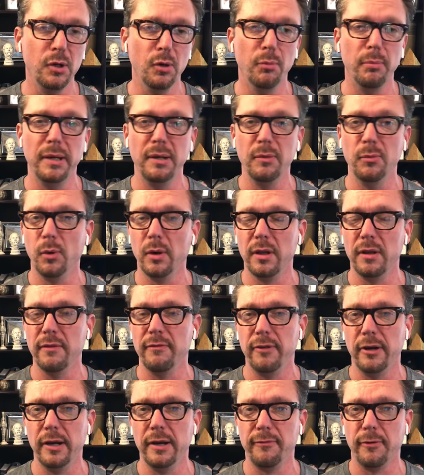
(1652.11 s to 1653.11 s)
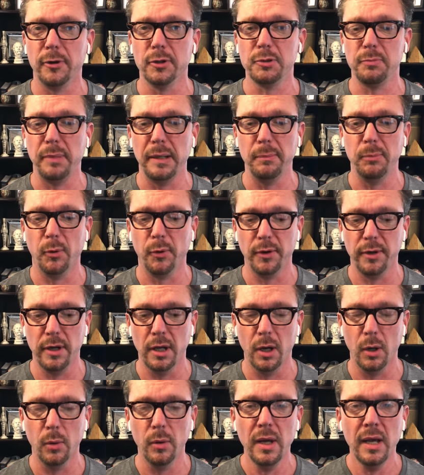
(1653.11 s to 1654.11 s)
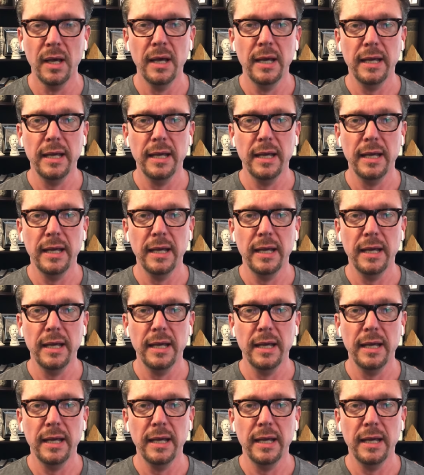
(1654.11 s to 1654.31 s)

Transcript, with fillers: you'll be one of the very first people to know.